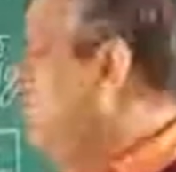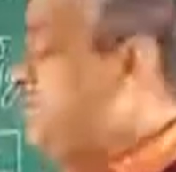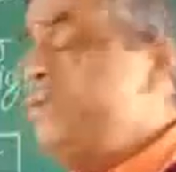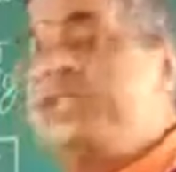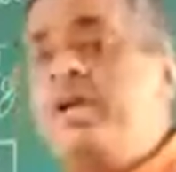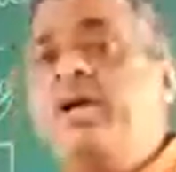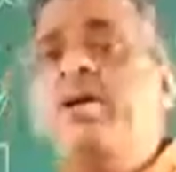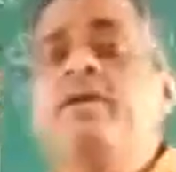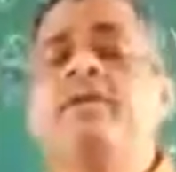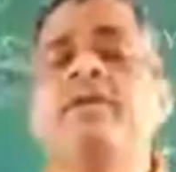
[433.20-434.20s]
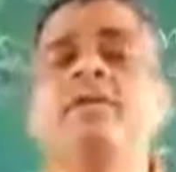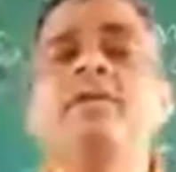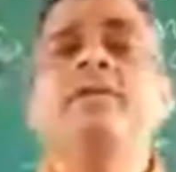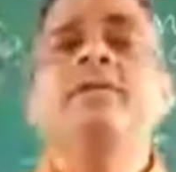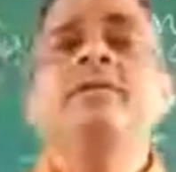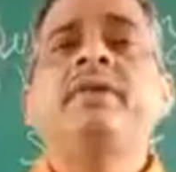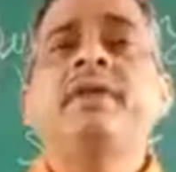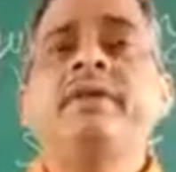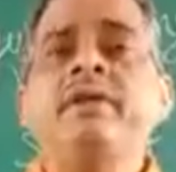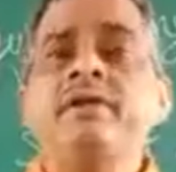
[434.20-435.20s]
sort the
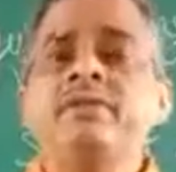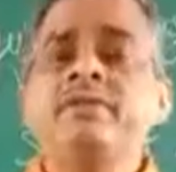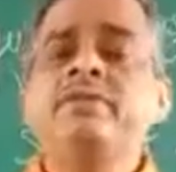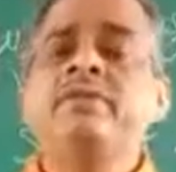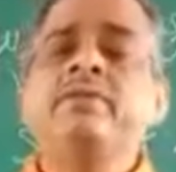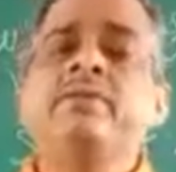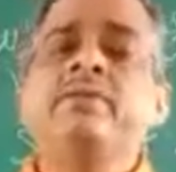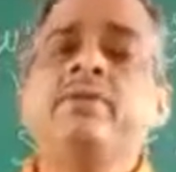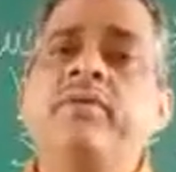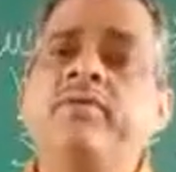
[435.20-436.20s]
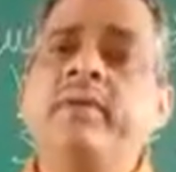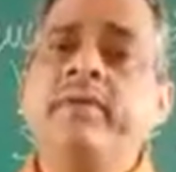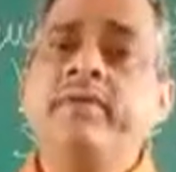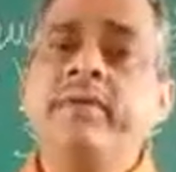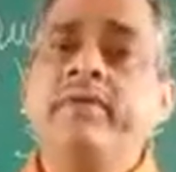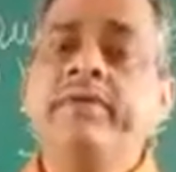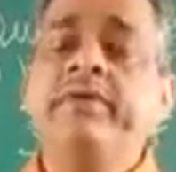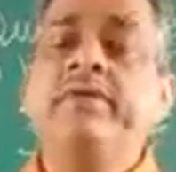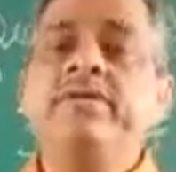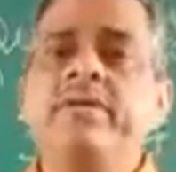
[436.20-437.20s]
records from the table. We
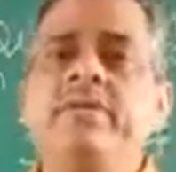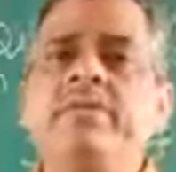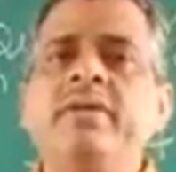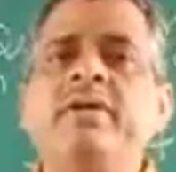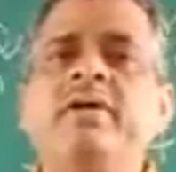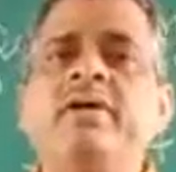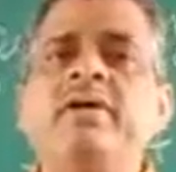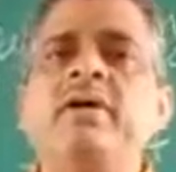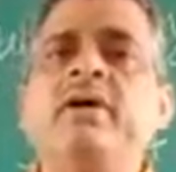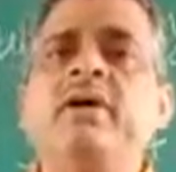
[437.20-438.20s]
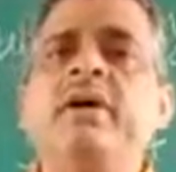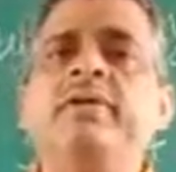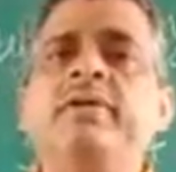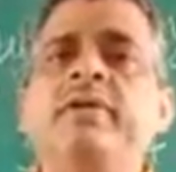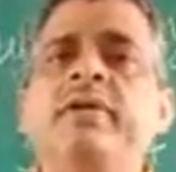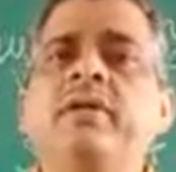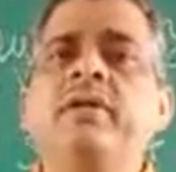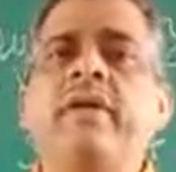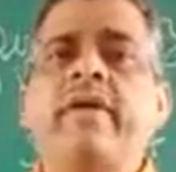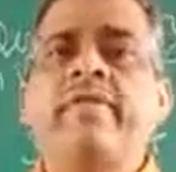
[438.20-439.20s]
can sort the record either
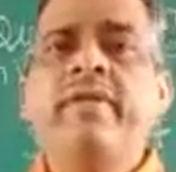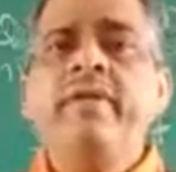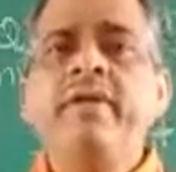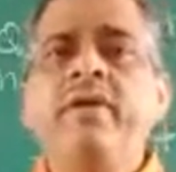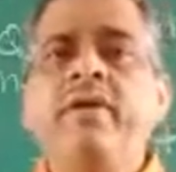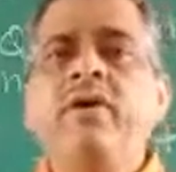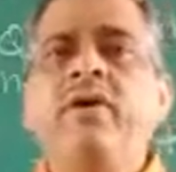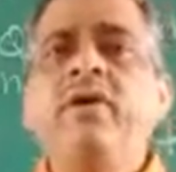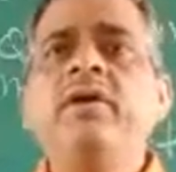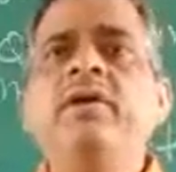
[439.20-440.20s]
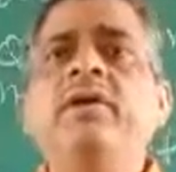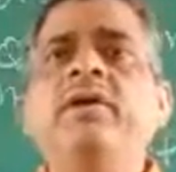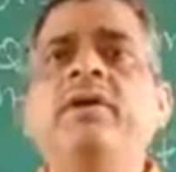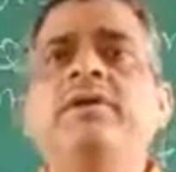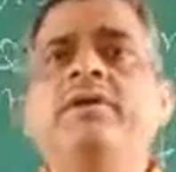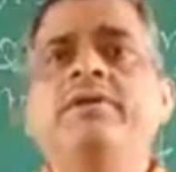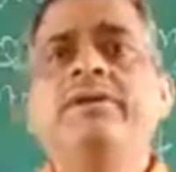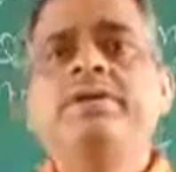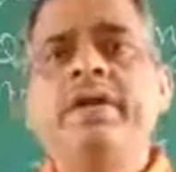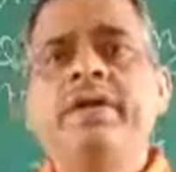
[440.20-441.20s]
ascending or
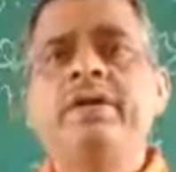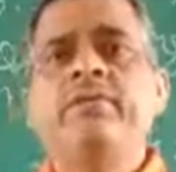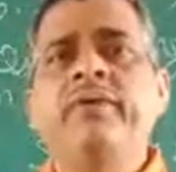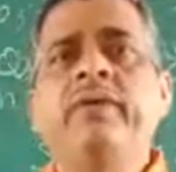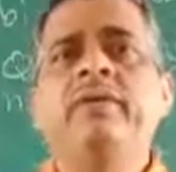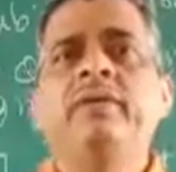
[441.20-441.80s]
descending way.